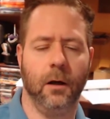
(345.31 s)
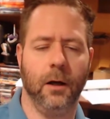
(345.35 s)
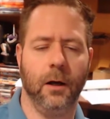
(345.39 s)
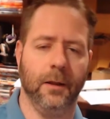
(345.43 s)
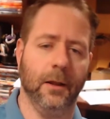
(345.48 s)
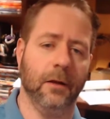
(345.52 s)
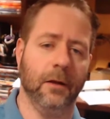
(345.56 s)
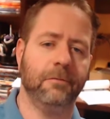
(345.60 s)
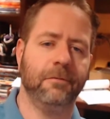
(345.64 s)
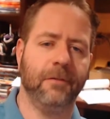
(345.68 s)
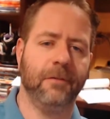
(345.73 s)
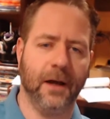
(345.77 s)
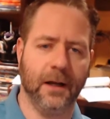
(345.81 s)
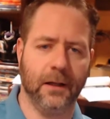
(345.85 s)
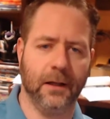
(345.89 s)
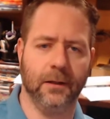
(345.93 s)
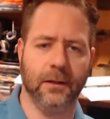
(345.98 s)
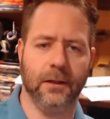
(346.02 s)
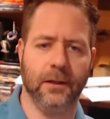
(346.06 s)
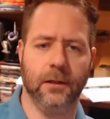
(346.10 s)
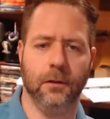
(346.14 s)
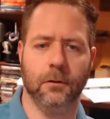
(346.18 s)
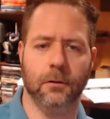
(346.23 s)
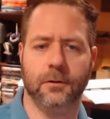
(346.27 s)
And then
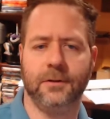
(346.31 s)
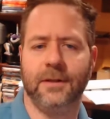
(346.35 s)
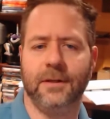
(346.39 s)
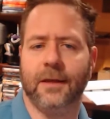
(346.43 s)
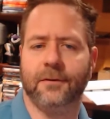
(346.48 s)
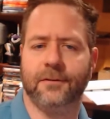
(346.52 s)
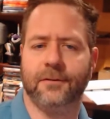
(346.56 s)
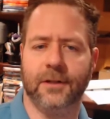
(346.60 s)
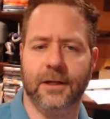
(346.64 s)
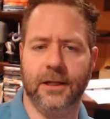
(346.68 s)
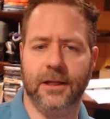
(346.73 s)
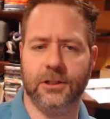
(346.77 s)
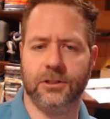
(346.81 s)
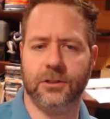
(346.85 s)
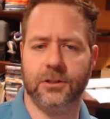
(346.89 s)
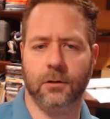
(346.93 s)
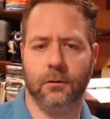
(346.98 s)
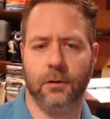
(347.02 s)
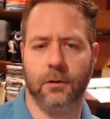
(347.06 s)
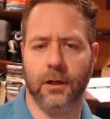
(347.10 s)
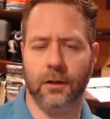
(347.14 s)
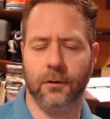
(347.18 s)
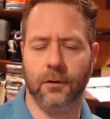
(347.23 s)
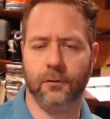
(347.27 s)
finally, your
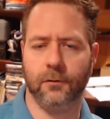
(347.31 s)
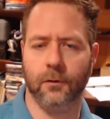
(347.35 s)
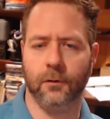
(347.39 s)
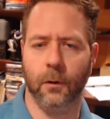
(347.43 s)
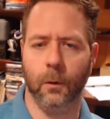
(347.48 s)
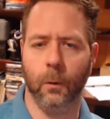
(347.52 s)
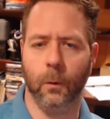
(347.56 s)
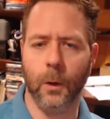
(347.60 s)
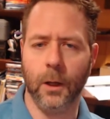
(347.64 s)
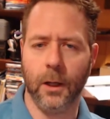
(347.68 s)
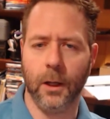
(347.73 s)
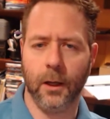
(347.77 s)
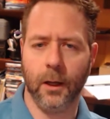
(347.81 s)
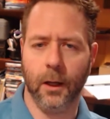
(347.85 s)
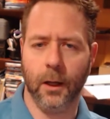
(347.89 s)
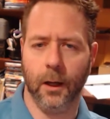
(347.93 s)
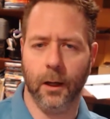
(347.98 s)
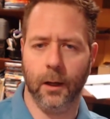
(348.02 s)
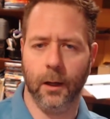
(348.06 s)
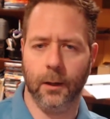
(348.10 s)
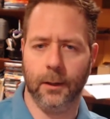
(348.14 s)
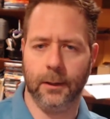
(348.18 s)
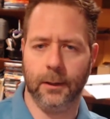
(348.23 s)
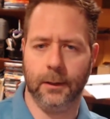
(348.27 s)
destination, right? So
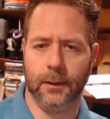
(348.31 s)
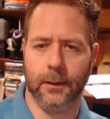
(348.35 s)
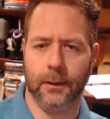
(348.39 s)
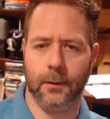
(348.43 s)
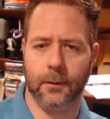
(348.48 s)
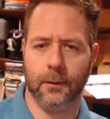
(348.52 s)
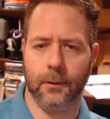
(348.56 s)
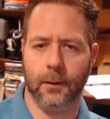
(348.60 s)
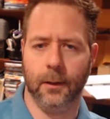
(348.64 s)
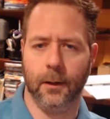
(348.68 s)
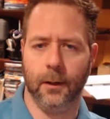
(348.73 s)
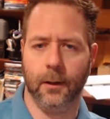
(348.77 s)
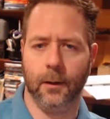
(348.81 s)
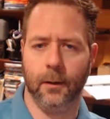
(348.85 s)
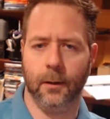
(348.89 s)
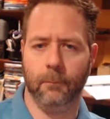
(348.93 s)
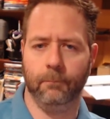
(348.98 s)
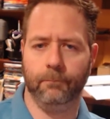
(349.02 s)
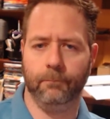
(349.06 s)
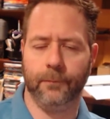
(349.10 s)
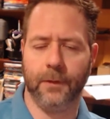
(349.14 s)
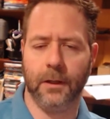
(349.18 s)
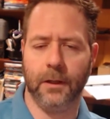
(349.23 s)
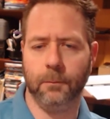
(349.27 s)

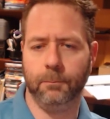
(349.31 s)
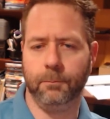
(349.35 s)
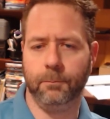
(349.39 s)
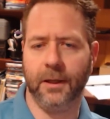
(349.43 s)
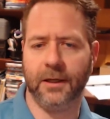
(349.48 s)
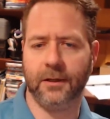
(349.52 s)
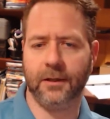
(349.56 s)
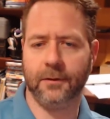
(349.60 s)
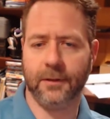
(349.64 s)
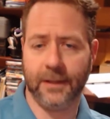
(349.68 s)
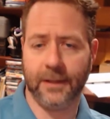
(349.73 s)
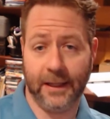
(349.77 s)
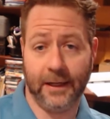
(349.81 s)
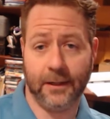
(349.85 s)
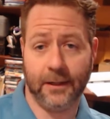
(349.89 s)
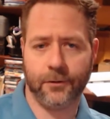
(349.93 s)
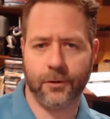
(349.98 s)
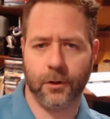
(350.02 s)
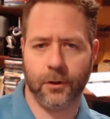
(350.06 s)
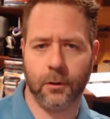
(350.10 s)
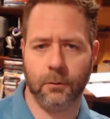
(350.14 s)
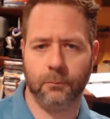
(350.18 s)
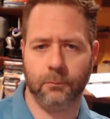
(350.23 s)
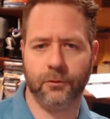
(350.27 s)
in big data
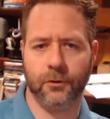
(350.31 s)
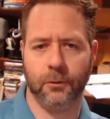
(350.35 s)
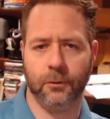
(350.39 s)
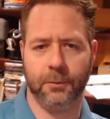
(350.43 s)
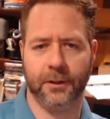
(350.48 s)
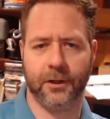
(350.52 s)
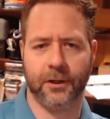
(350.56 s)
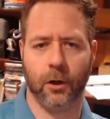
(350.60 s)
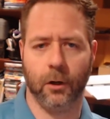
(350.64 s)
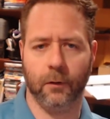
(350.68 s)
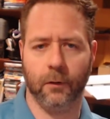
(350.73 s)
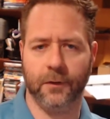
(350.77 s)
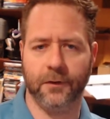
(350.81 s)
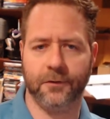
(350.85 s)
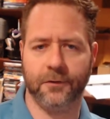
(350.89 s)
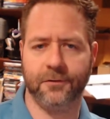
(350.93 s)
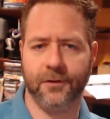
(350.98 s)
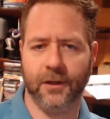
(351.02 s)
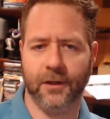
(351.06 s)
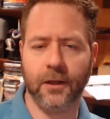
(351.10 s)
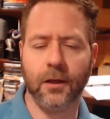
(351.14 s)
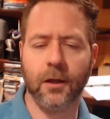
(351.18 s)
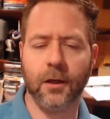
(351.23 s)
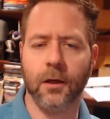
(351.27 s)
terms, it'd be called the
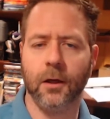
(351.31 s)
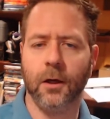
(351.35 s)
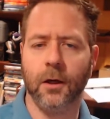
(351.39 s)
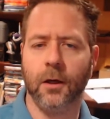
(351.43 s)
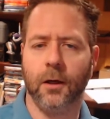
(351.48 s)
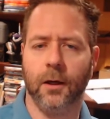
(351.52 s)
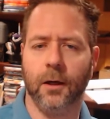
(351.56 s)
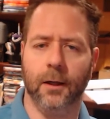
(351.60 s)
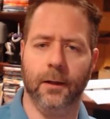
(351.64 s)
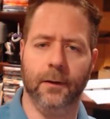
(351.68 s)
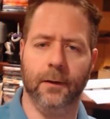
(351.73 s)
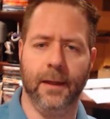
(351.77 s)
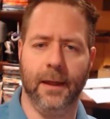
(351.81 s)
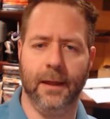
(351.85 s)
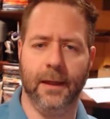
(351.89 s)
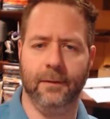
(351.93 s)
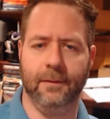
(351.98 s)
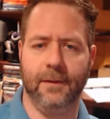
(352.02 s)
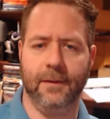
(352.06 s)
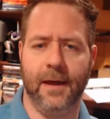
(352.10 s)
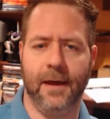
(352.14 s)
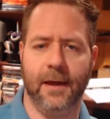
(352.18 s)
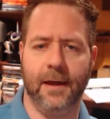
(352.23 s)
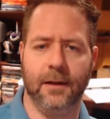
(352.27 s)
sink, and
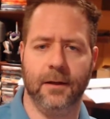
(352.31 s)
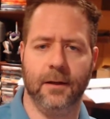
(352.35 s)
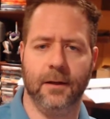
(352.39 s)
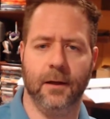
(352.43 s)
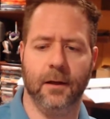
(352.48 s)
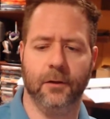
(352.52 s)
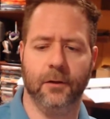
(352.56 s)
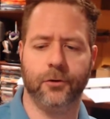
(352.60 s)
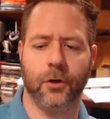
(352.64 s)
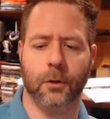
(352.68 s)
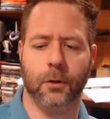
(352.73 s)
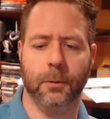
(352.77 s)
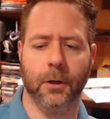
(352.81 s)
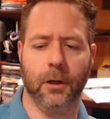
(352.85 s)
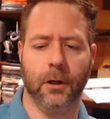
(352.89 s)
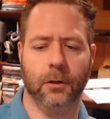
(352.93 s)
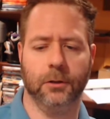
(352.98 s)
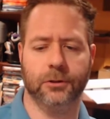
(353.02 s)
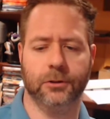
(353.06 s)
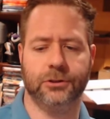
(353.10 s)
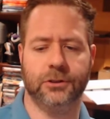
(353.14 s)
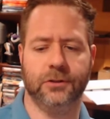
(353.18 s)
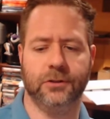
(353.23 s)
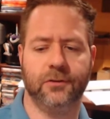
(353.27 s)
that
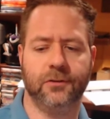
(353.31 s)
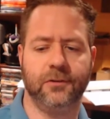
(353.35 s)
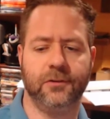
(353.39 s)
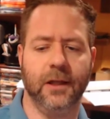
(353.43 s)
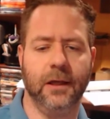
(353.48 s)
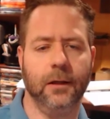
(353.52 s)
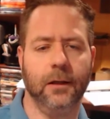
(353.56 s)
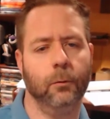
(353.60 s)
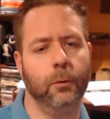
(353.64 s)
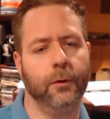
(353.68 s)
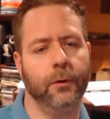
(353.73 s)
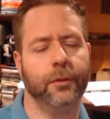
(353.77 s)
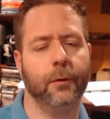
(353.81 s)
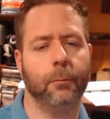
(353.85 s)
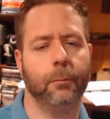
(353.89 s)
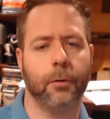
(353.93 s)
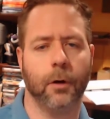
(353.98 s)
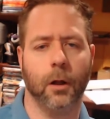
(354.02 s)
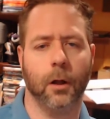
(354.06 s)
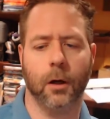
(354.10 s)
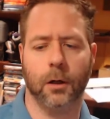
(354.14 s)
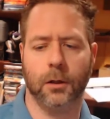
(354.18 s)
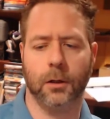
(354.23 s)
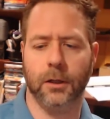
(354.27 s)
terminology stayed with the
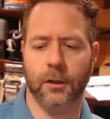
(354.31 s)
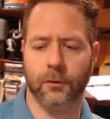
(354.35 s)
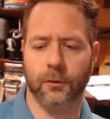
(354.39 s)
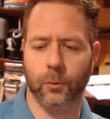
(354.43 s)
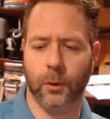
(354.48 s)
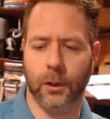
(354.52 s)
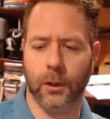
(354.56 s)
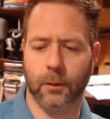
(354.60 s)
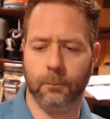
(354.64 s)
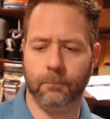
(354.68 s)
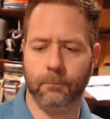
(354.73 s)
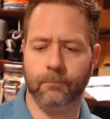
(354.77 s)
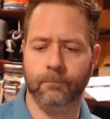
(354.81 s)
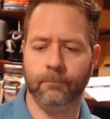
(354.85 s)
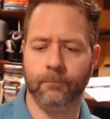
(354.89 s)
product as well.